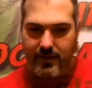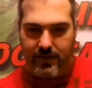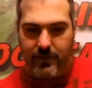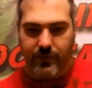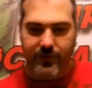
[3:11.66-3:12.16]

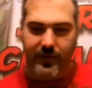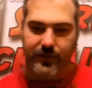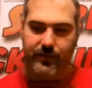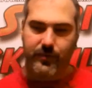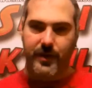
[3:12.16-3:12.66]
Then you want to
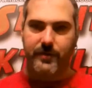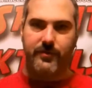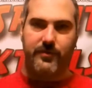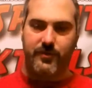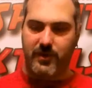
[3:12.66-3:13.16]
take three
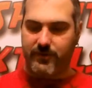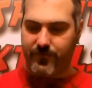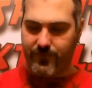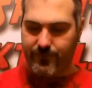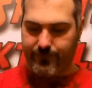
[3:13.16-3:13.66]
ounces of
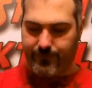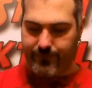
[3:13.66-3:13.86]
grapefruit.